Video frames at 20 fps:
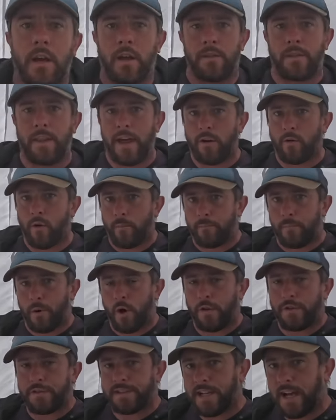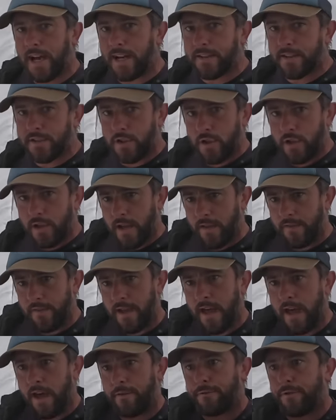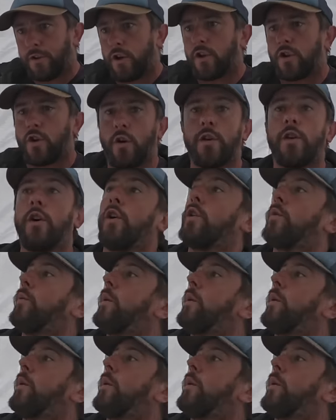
and they're on both sides so you get the airflow going all the